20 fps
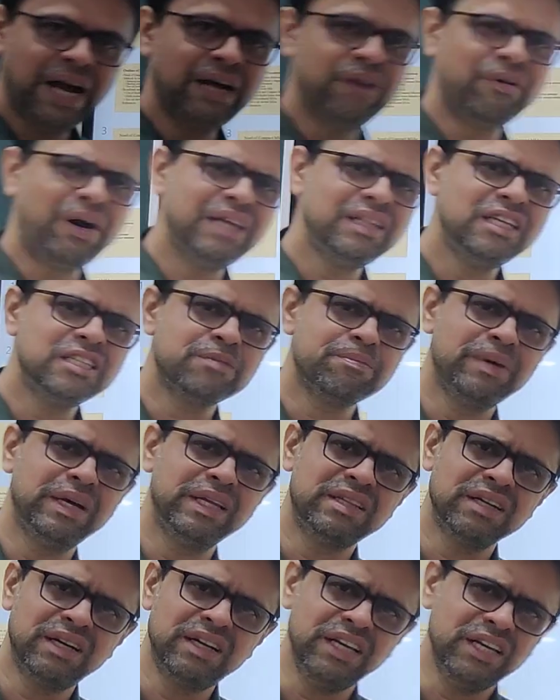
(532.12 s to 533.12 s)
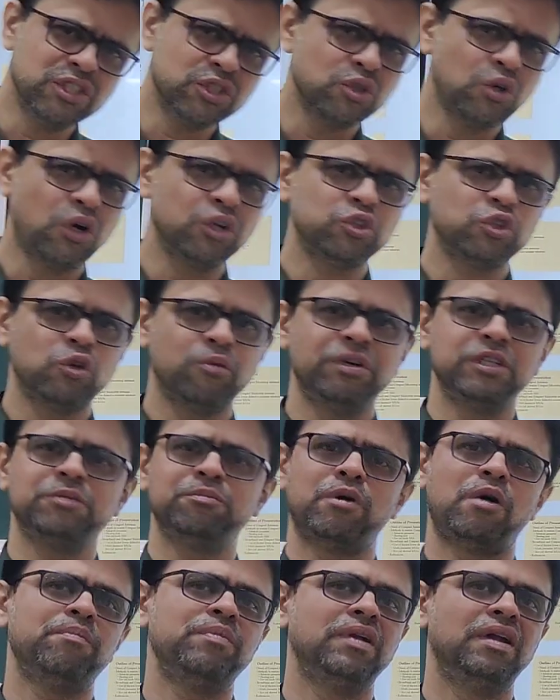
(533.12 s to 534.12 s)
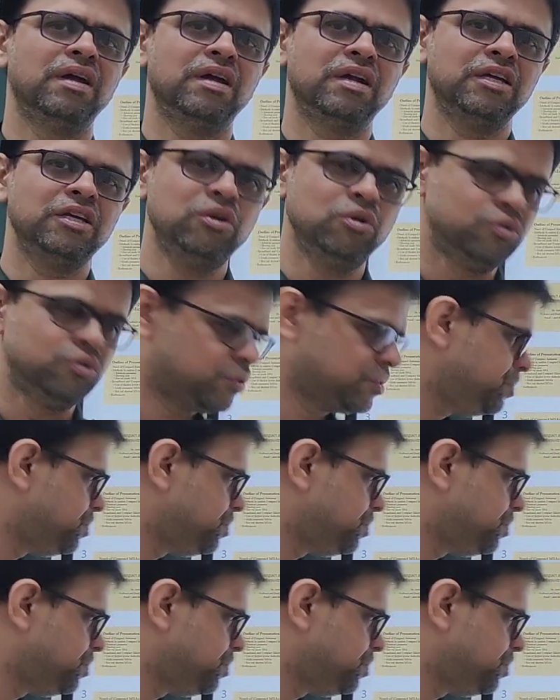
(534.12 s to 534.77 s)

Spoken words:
and why this method is not so much popularly used.